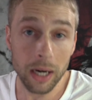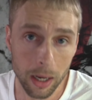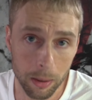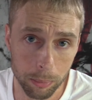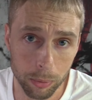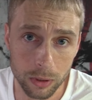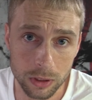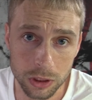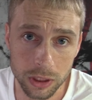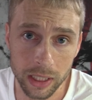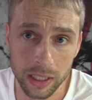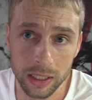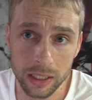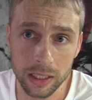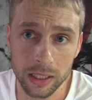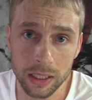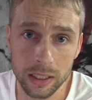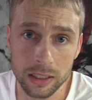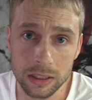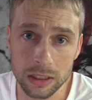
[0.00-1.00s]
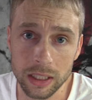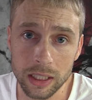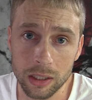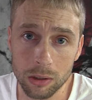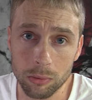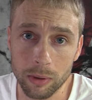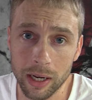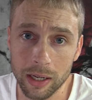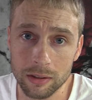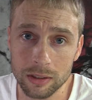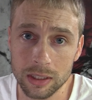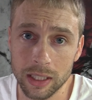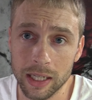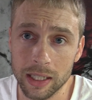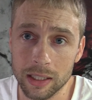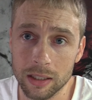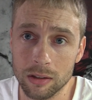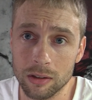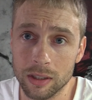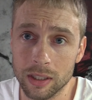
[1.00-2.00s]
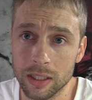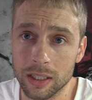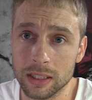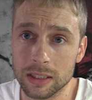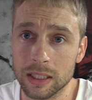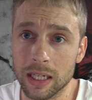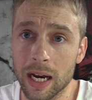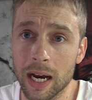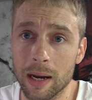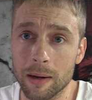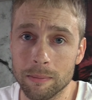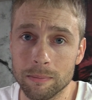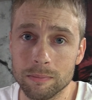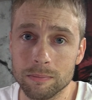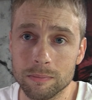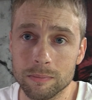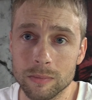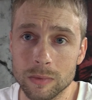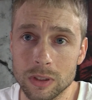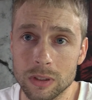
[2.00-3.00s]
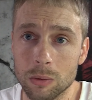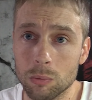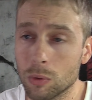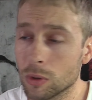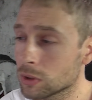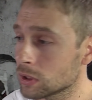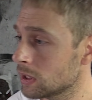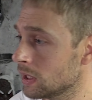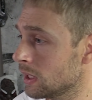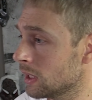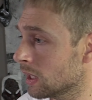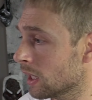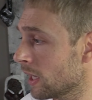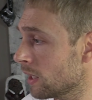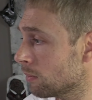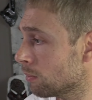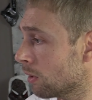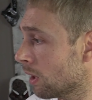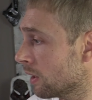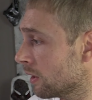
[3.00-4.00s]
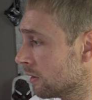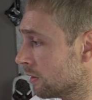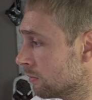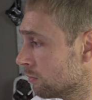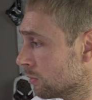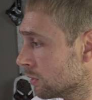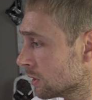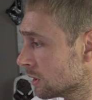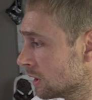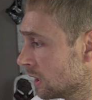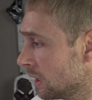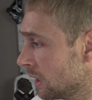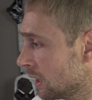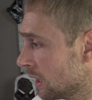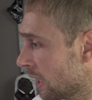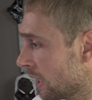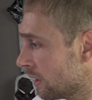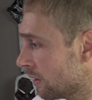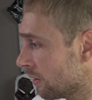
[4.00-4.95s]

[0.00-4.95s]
appreciate you sticking around and take a look at this guy. We'll see you later, brother. We'll see you later.